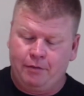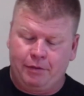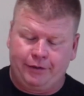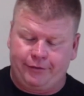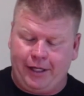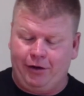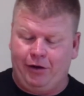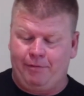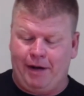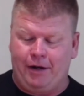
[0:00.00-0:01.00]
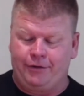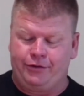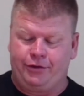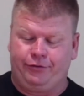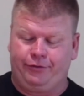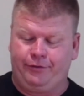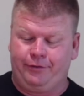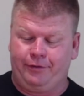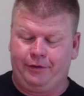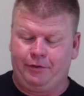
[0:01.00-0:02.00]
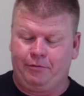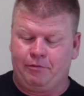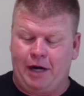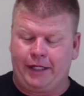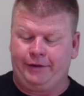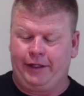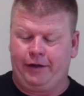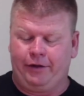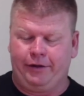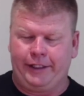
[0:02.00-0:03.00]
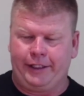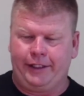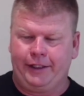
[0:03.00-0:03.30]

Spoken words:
But it's not all about just monetarily